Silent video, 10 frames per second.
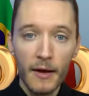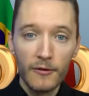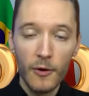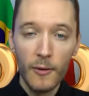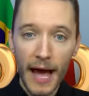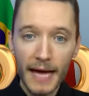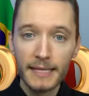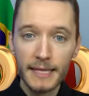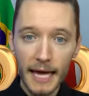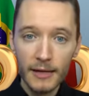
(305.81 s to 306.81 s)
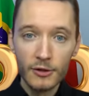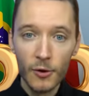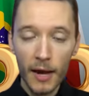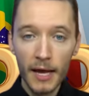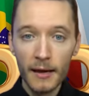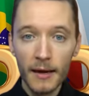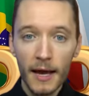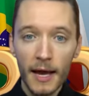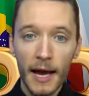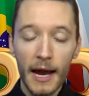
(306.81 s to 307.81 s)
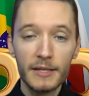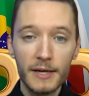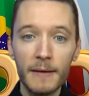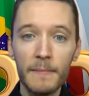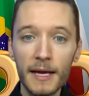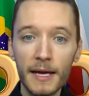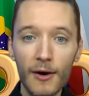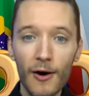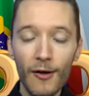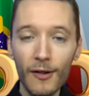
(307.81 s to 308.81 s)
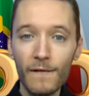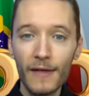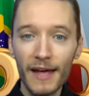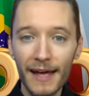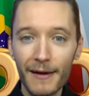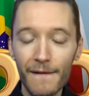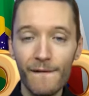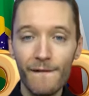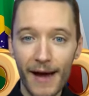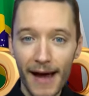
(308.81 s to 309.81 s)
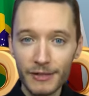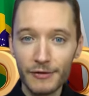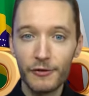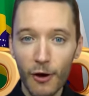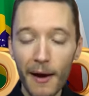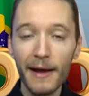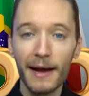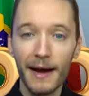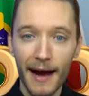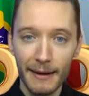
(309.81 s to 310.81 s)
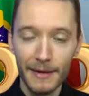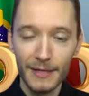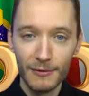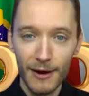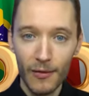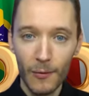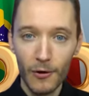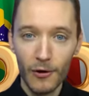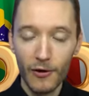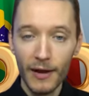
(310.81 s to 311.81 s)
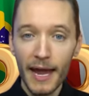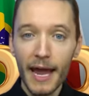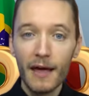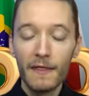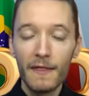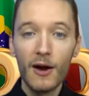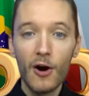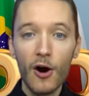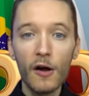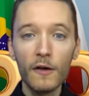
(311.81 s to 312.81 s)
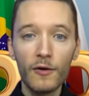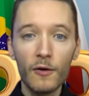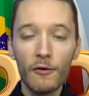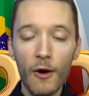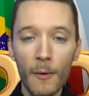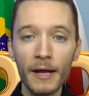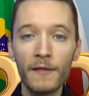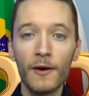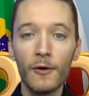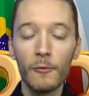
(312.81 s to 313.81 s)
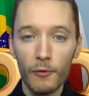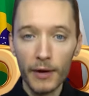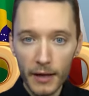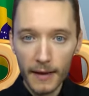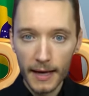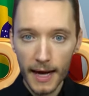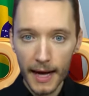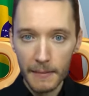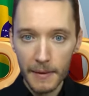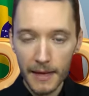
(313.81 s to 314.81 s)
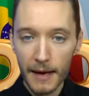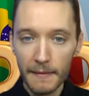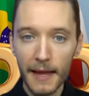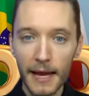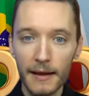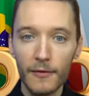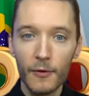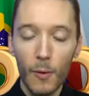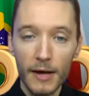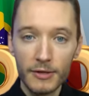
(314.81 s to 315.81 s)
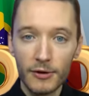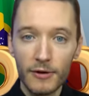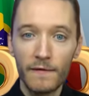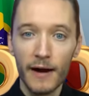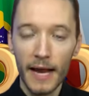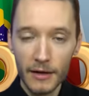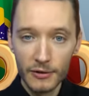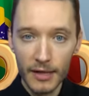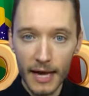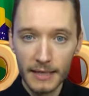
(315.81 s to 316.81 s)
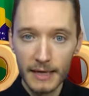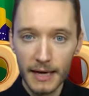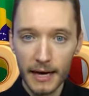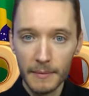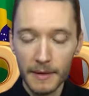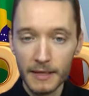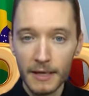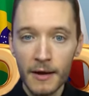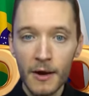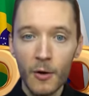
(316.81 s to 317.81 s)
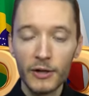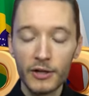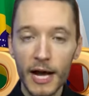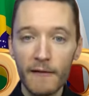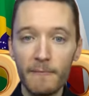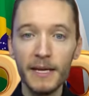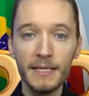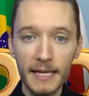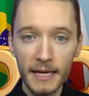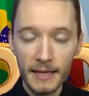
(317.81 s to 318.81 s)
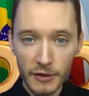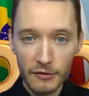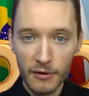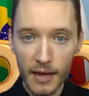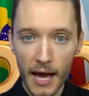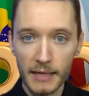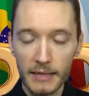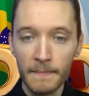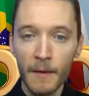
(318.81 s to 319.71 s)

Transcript: So as they join, it's going to be all of the fast growing economies around the world that are also growing their real economy, unlike the Western financialized economies, which have been deindustrialized.